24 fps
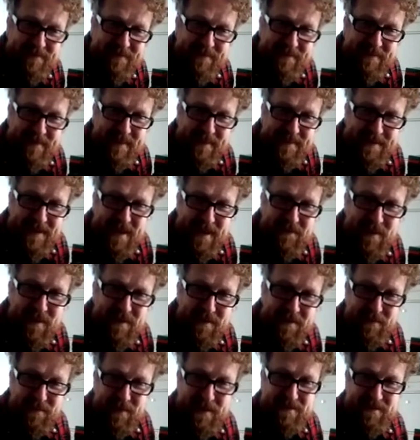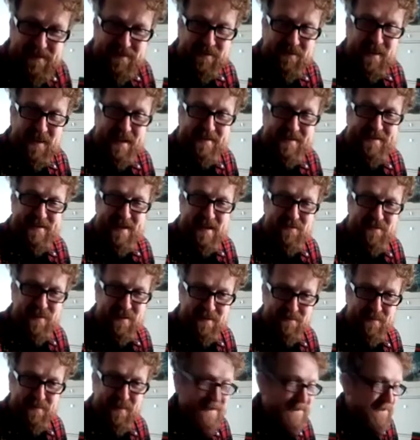That sounds like the best. That sounds like
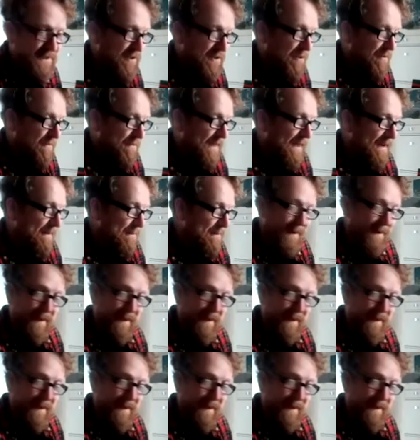the best job. That bit.